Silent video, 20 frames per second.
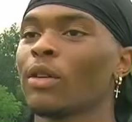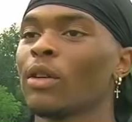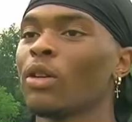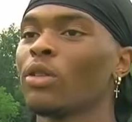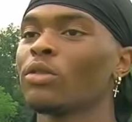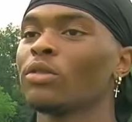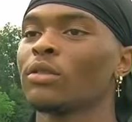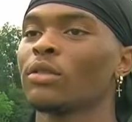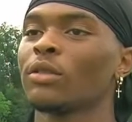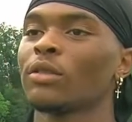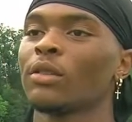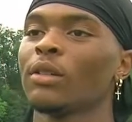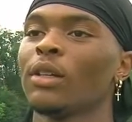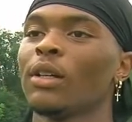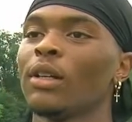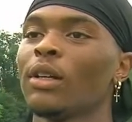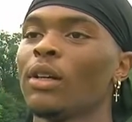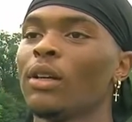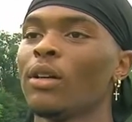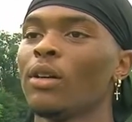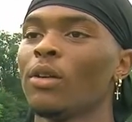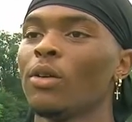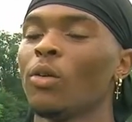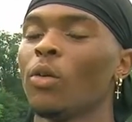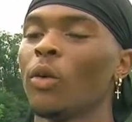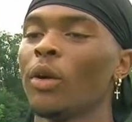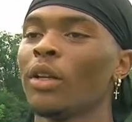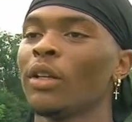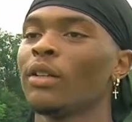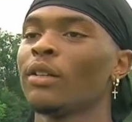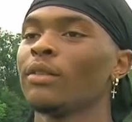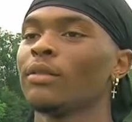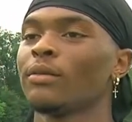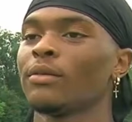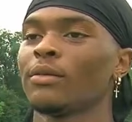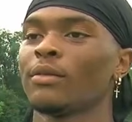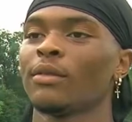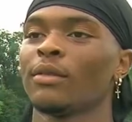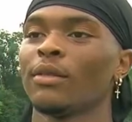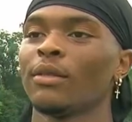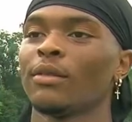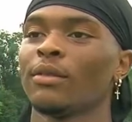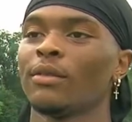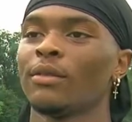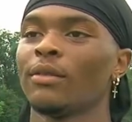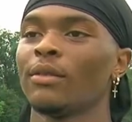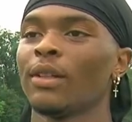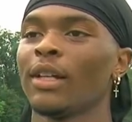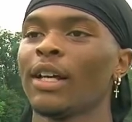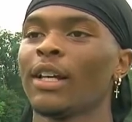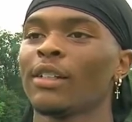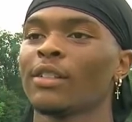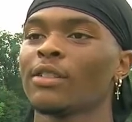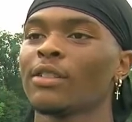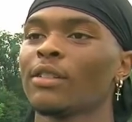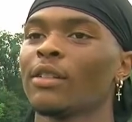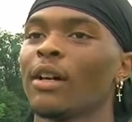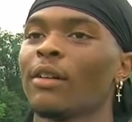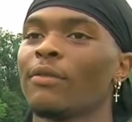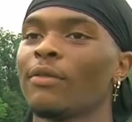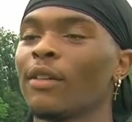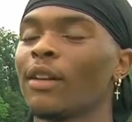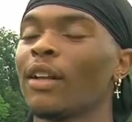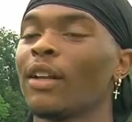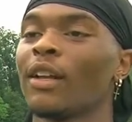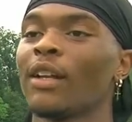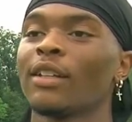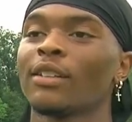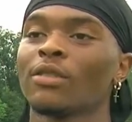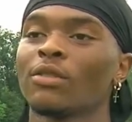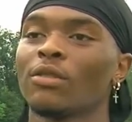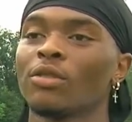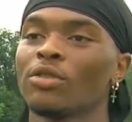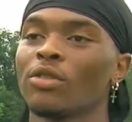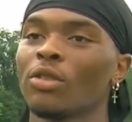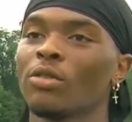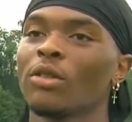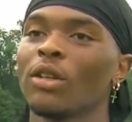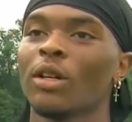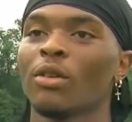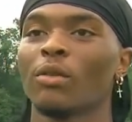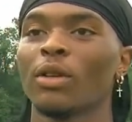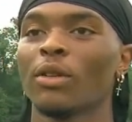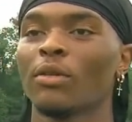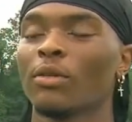close to winning last year, I feel like that's going to show that we